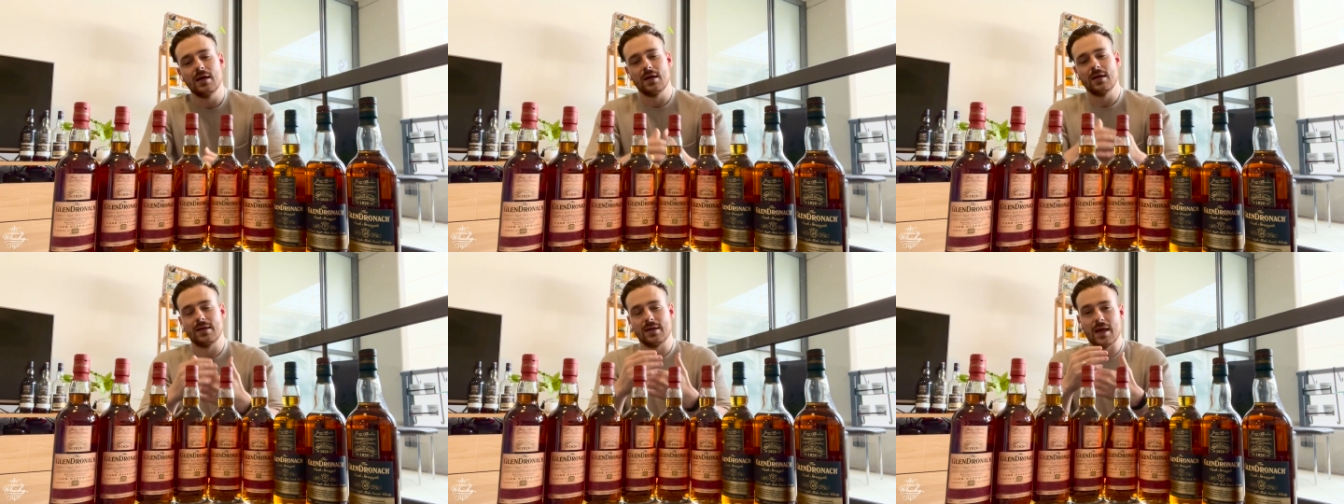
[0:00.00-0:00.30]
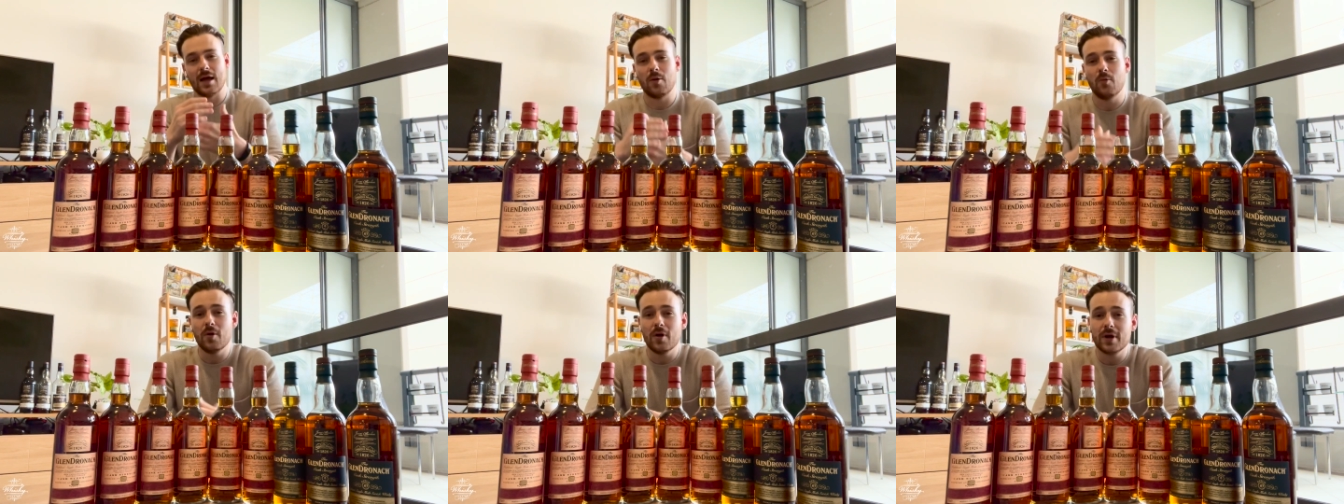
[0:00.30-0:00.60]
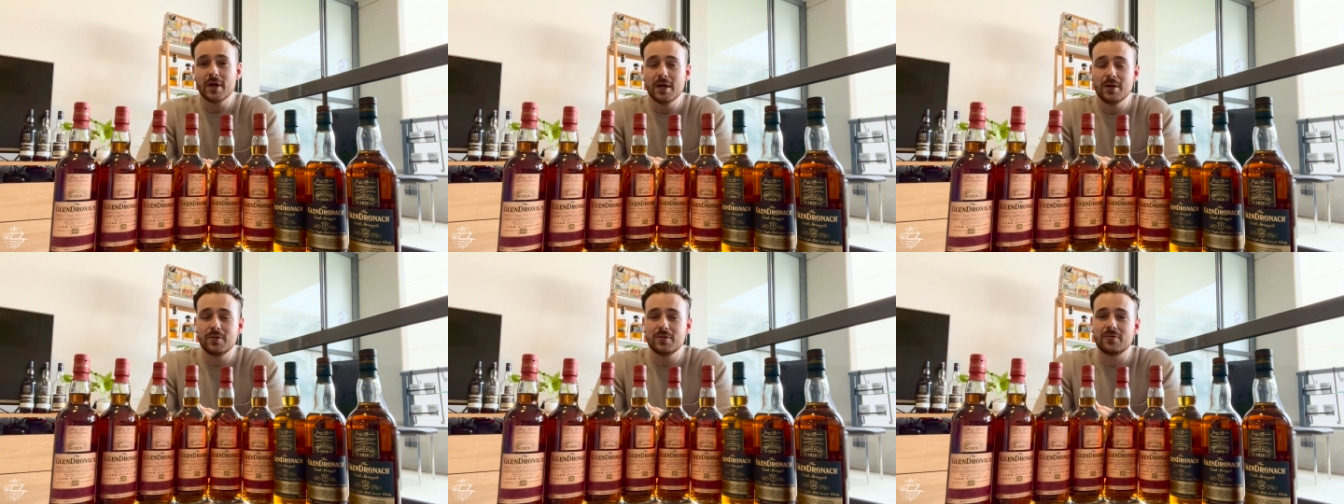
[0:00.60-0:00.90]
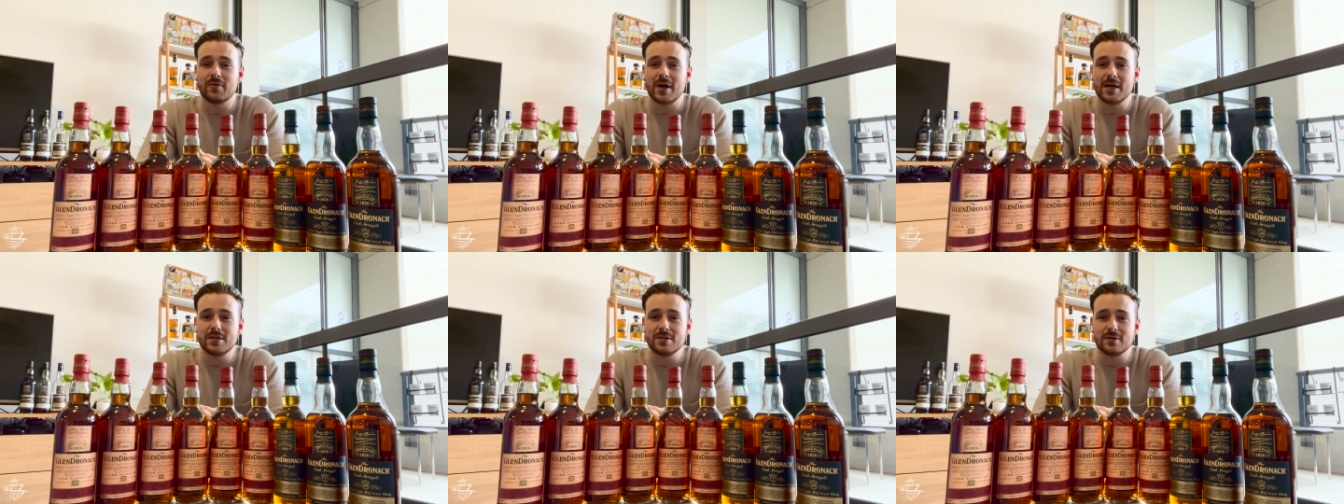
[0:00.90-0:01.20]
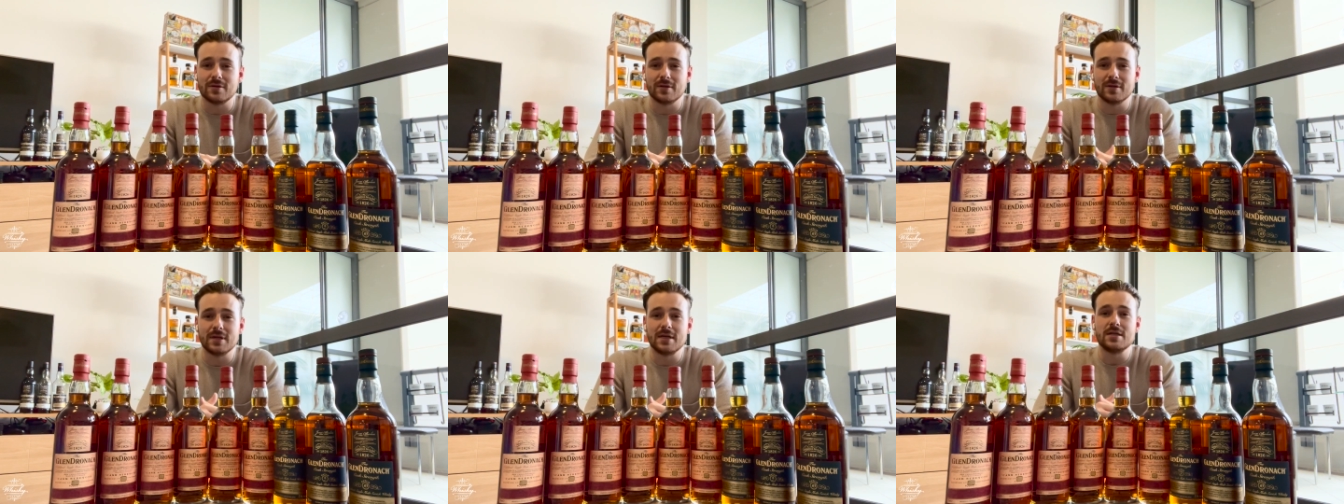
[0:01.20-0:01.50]
Now, working with
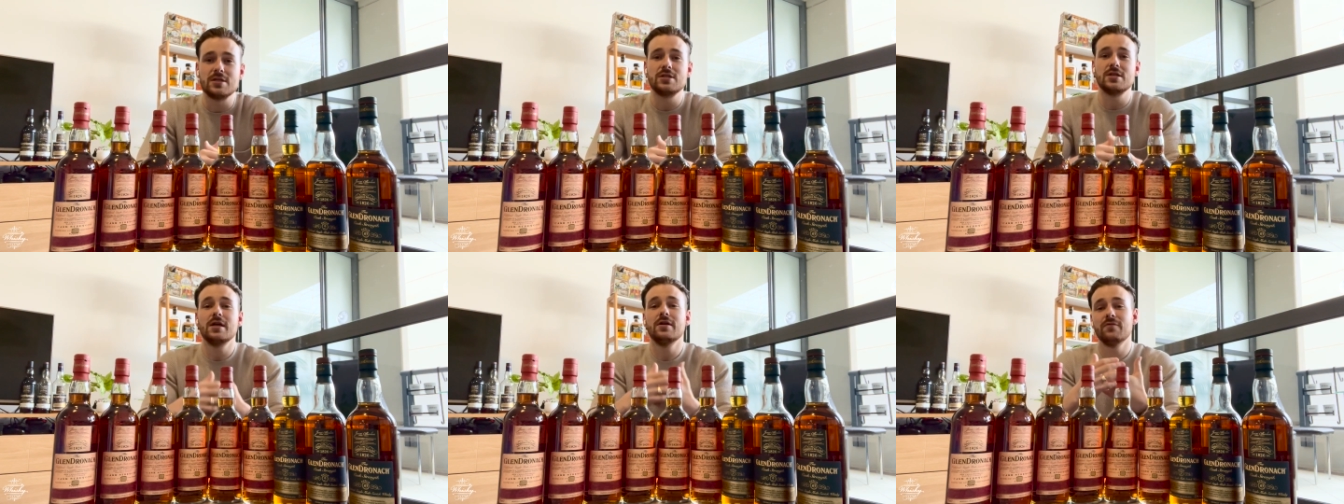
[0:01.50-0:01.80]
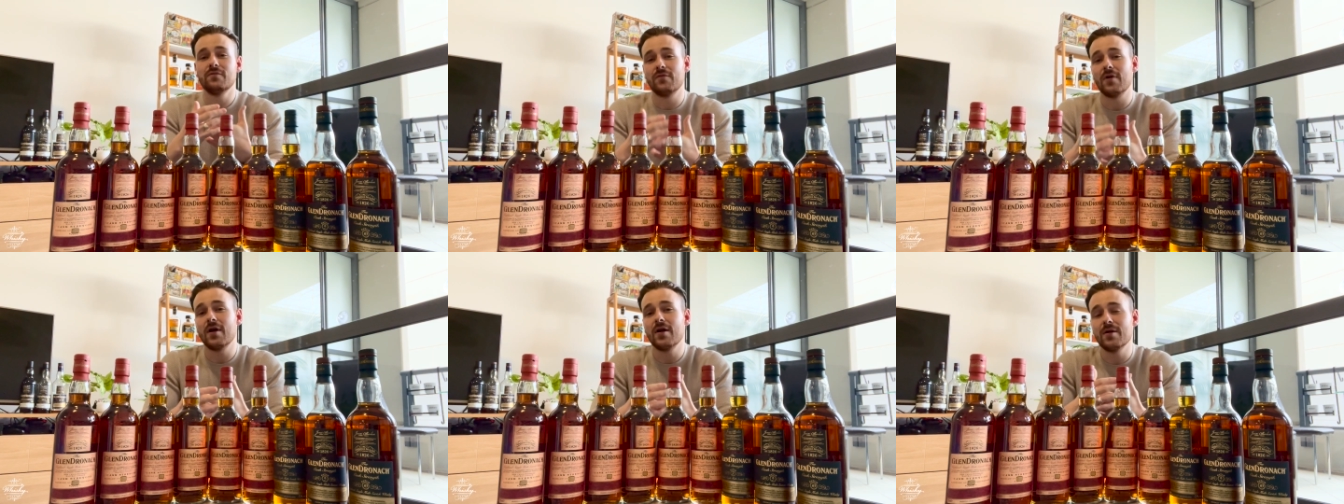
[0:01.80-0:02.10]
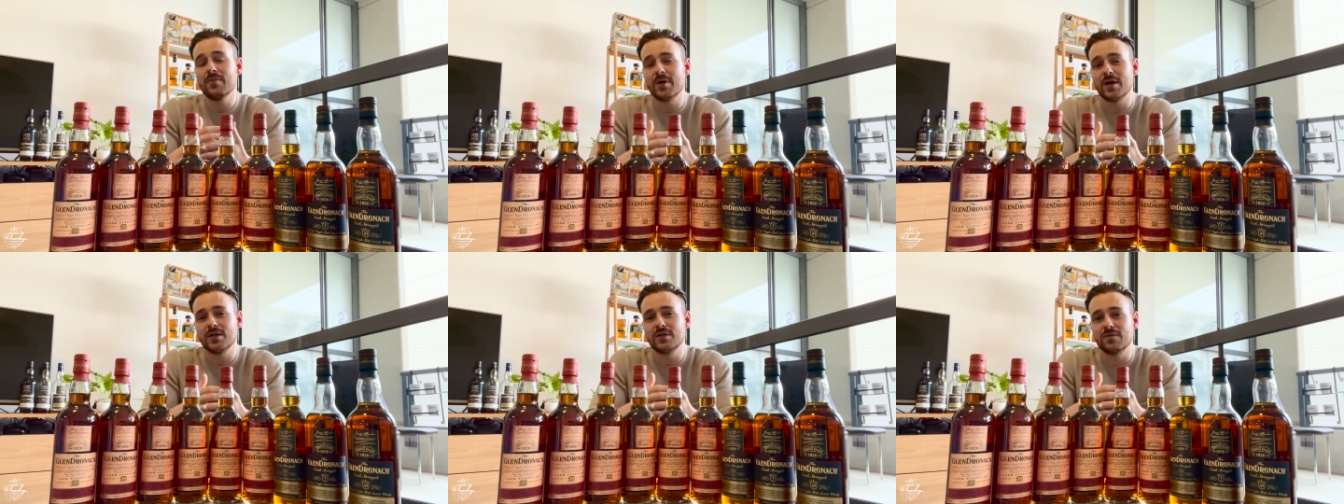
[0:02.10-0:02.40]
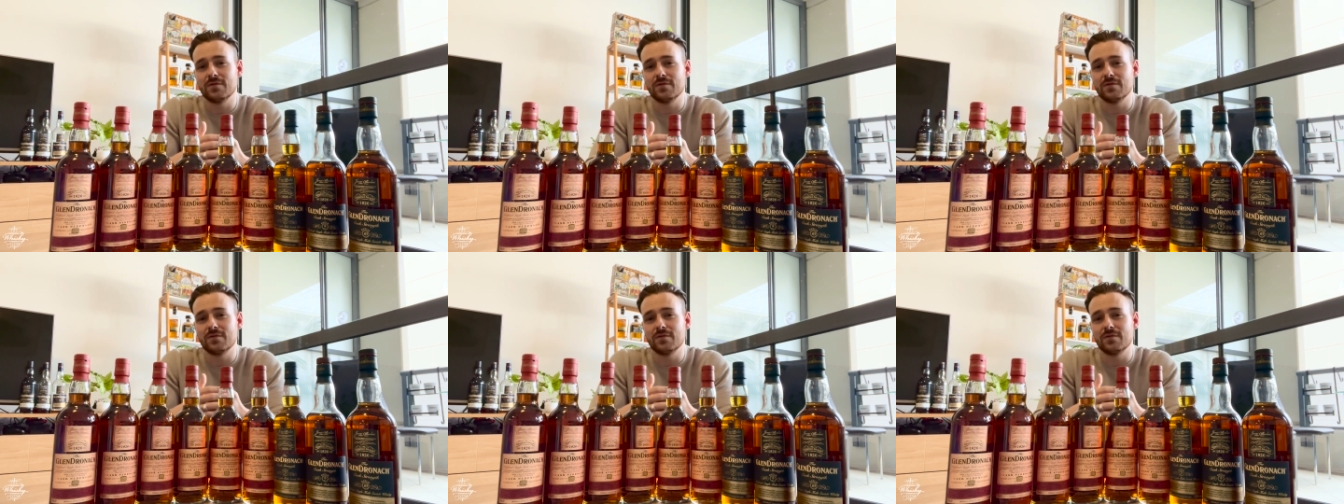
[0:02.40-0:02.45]
Rachel on this, she very much